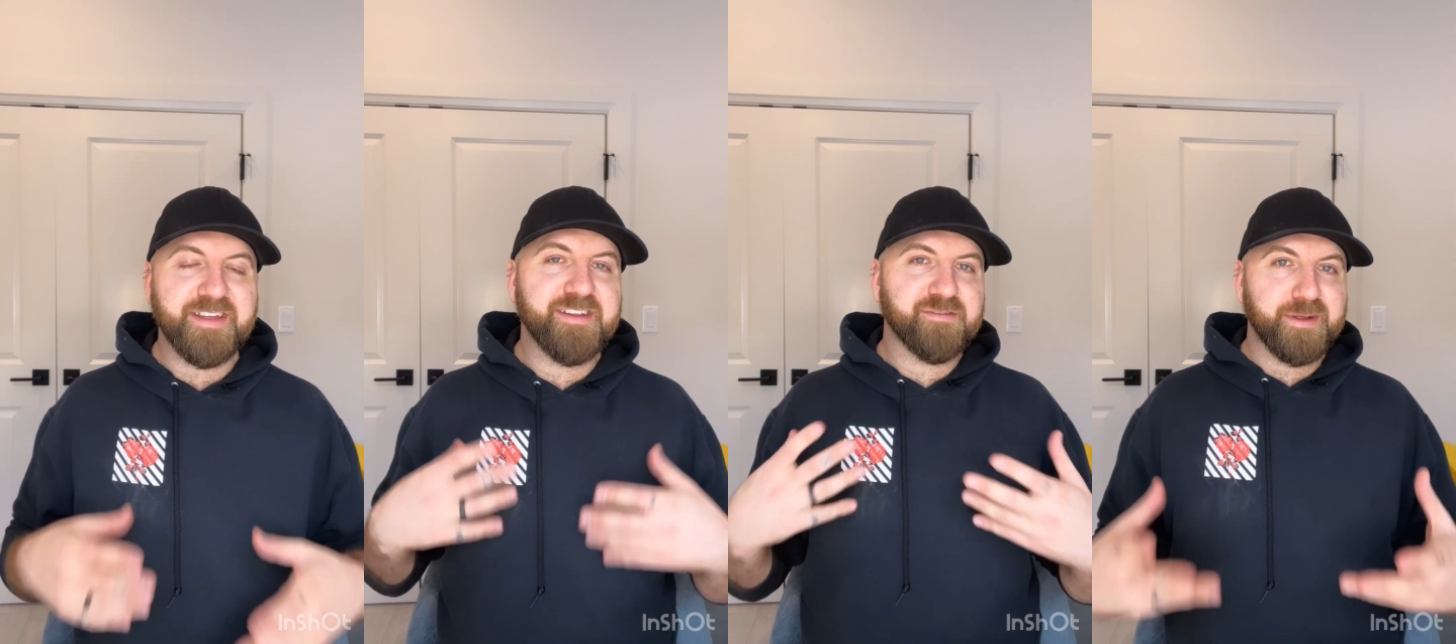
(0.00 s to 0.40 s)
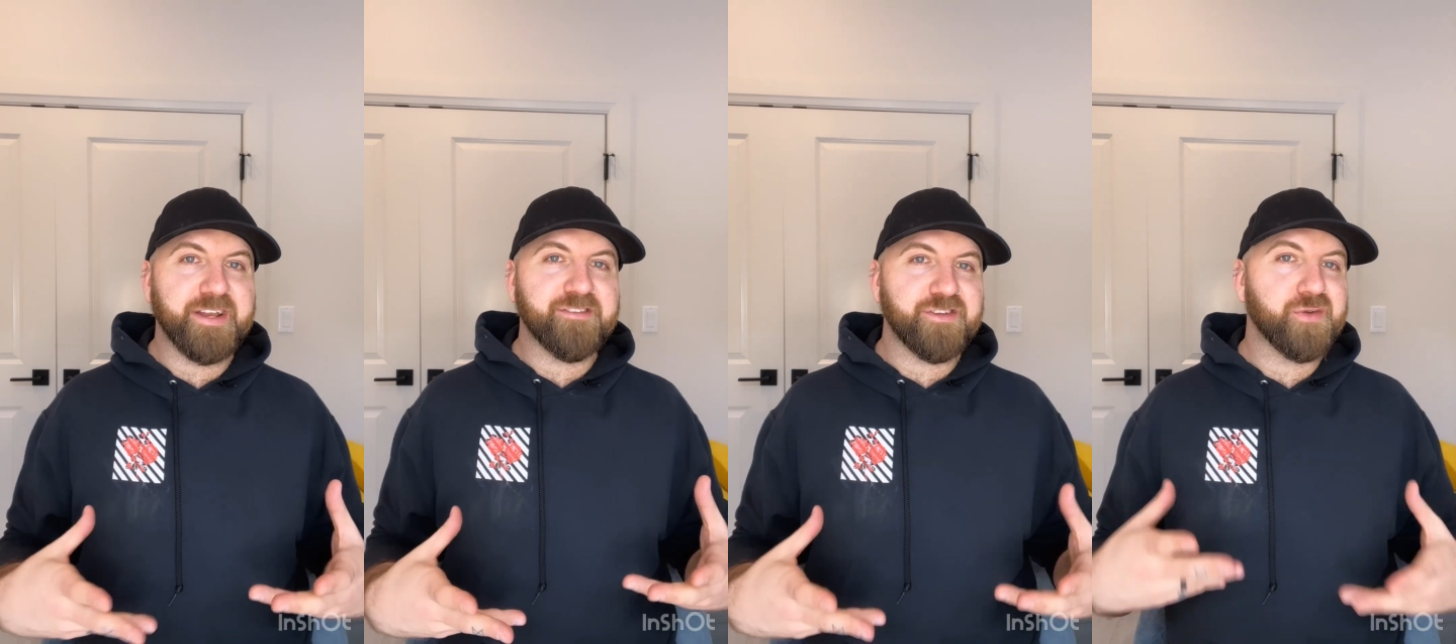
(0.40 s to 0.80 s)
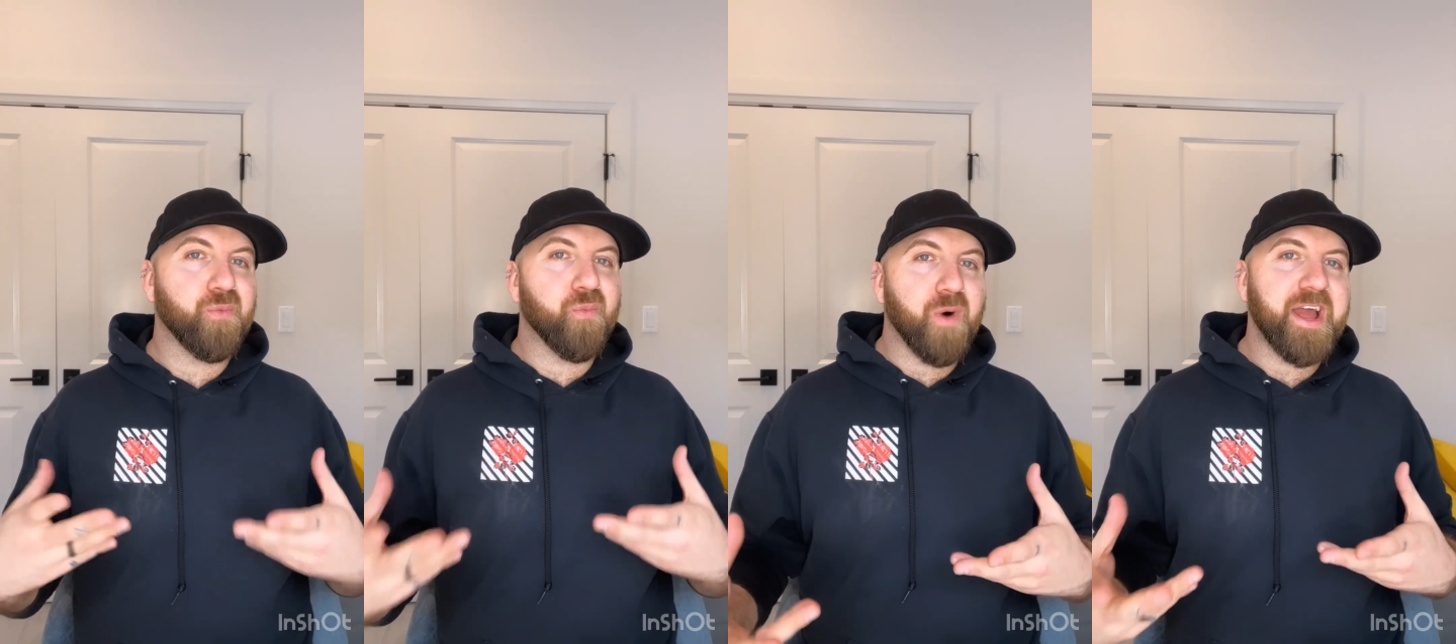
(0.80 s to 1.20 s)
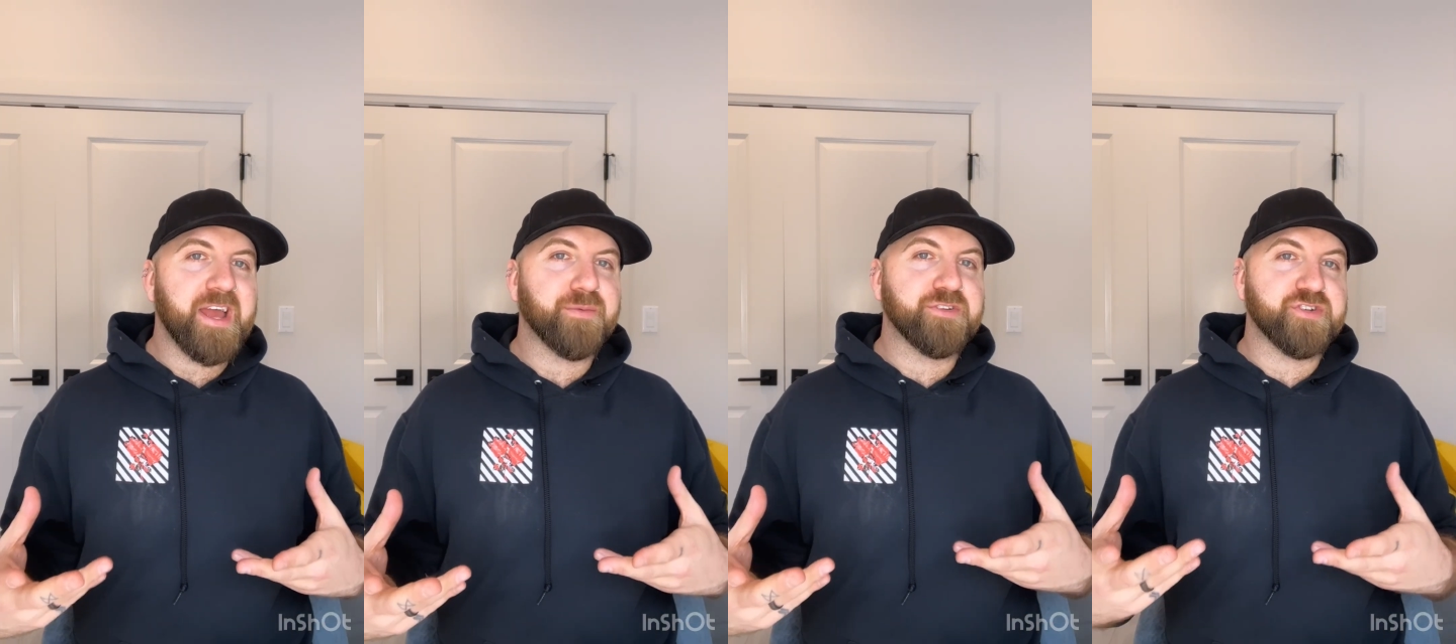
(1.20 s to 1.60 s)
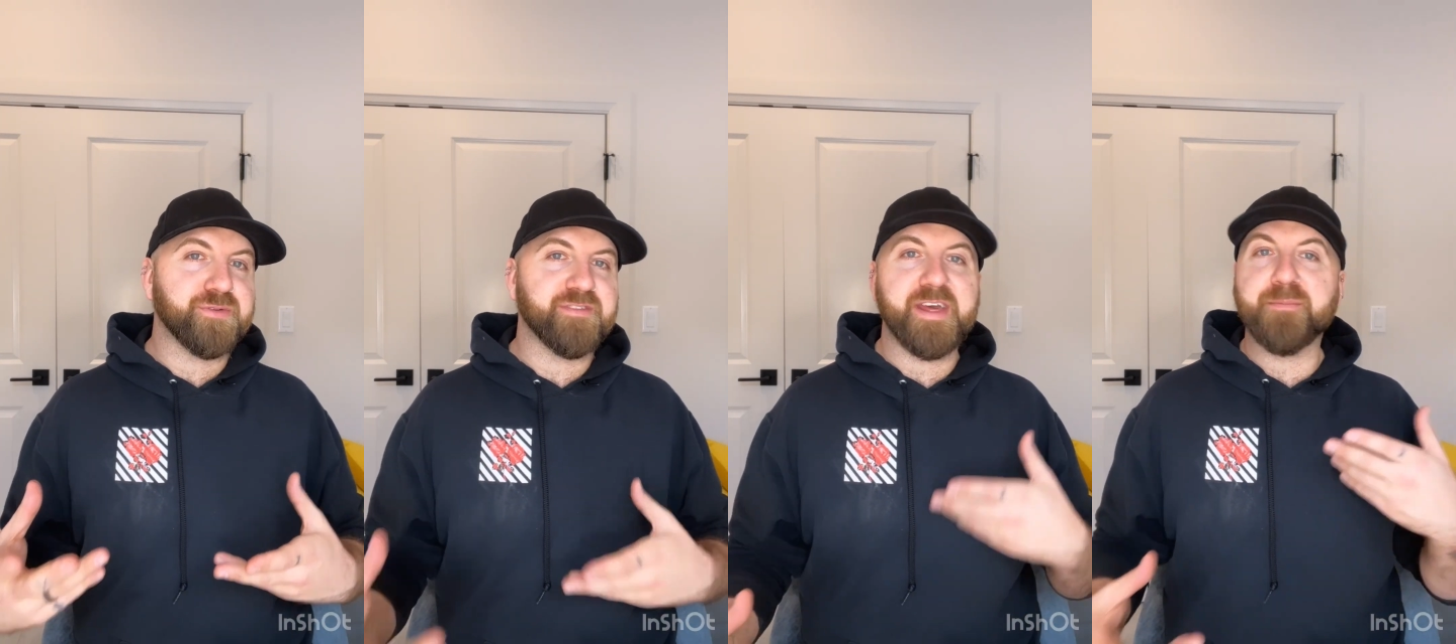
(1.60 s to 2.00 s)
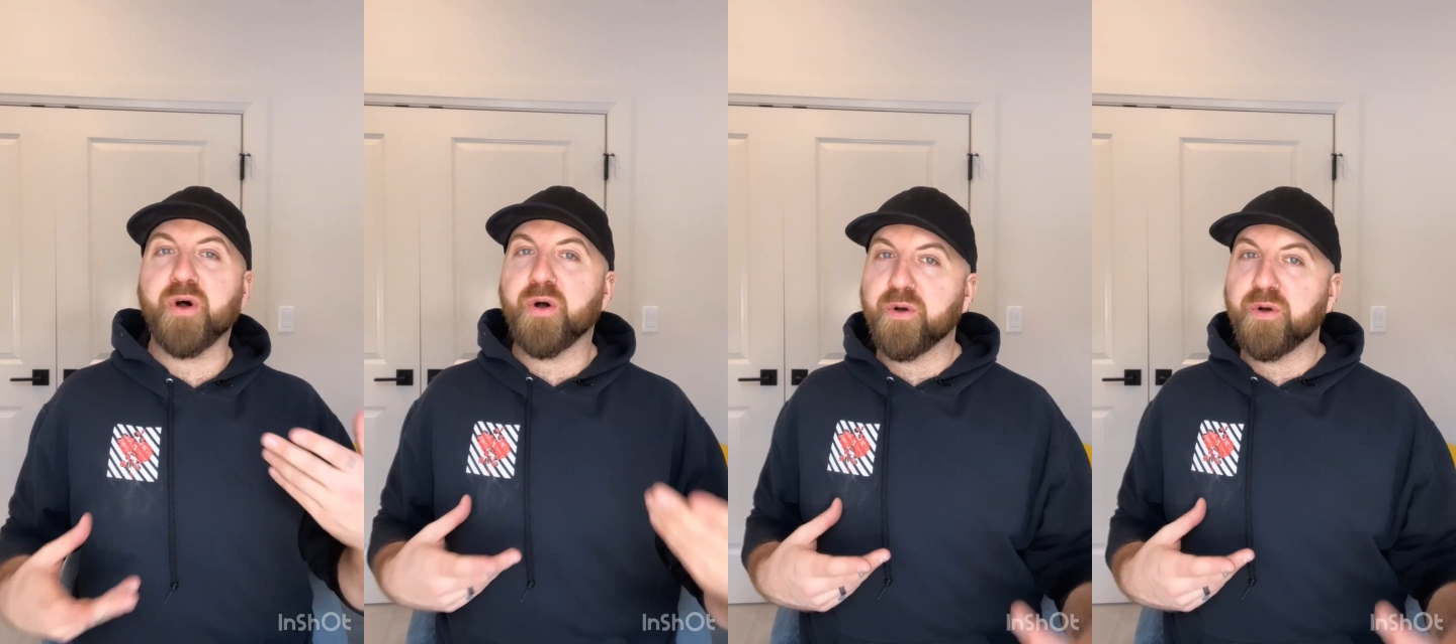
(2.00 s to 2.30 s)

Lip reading: and explaining to you why I would choose them